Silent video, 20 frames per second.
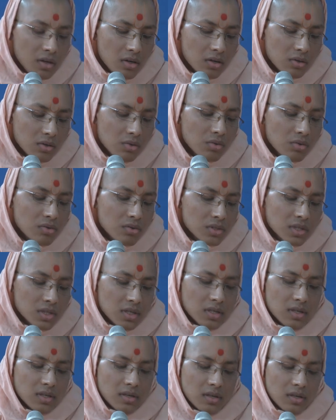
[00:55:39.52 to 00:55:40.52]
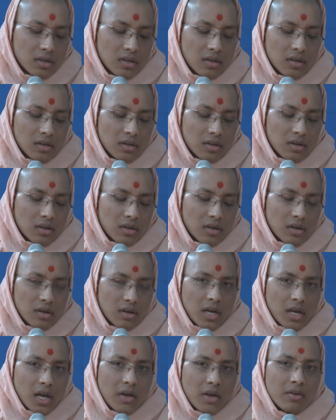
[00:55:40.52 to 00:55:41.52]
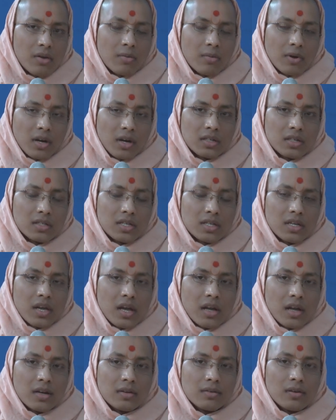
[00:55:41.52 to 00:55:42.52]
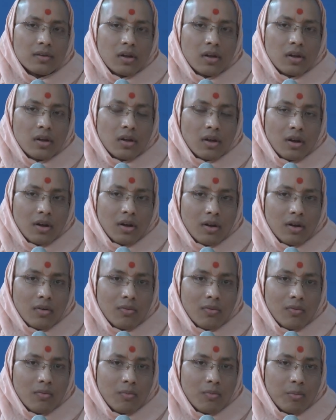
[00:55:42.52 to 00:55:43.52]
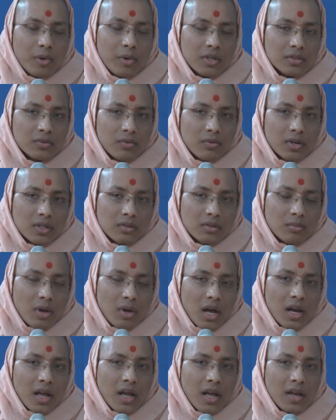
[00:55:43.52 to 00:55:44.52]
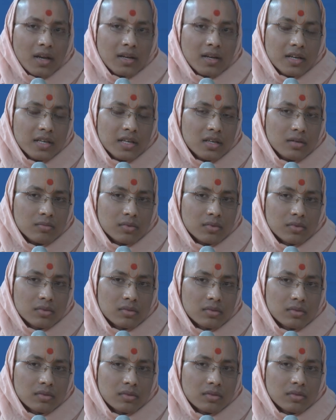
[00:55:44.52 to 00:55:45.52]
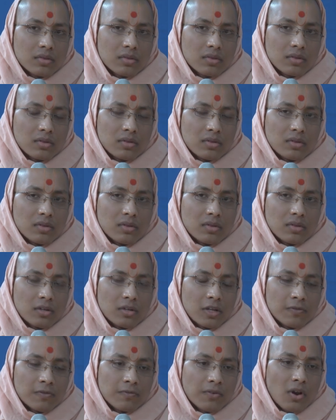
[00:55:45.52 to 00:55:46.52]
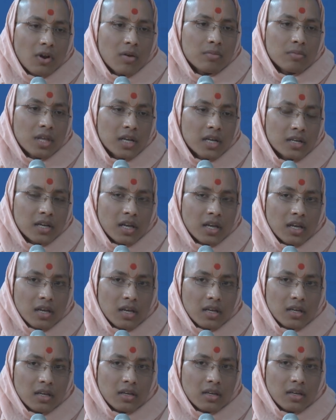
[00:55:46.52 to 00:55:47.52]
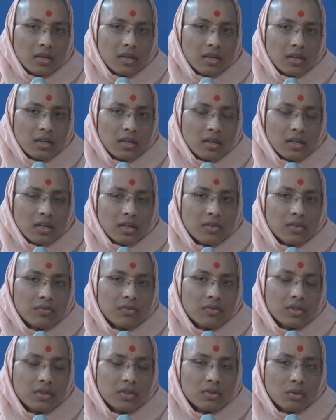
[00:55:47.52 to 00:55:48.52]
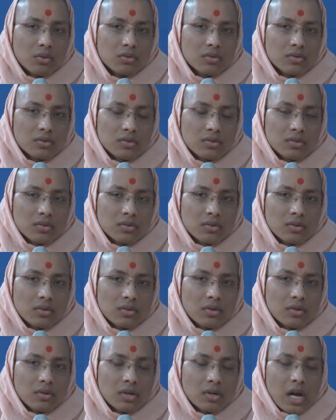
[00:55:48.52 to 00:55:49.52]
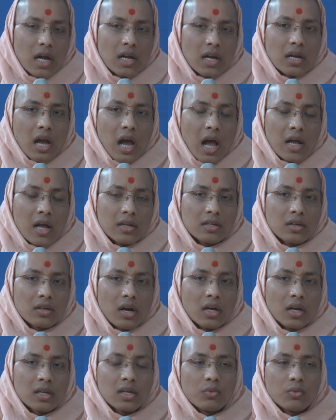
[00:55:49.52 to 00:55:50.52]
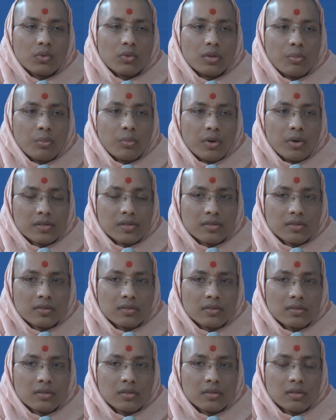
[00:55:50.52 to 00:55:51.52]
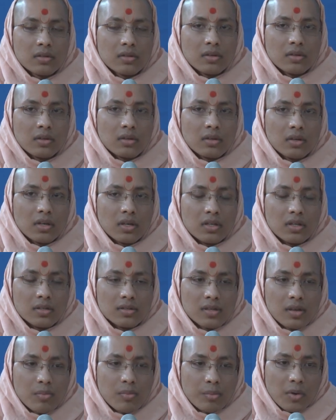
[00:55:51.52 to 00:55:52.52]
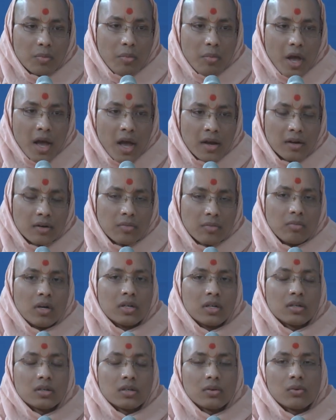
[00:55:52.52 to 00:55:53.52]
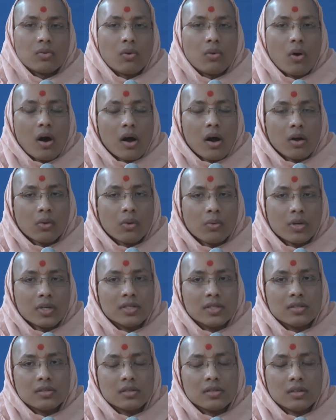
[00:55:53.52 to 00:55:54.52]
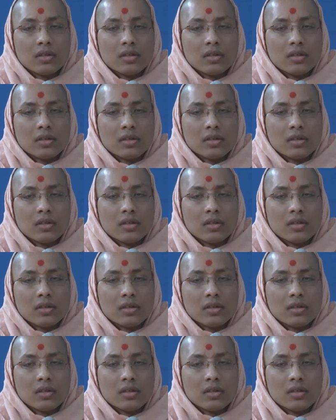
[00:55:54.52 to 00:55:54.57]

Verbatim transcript: Guruji gave him a kanthi and uh, Panchvartman and Niyams. And from that day, even those who are not talking with the persons in simple manner but who always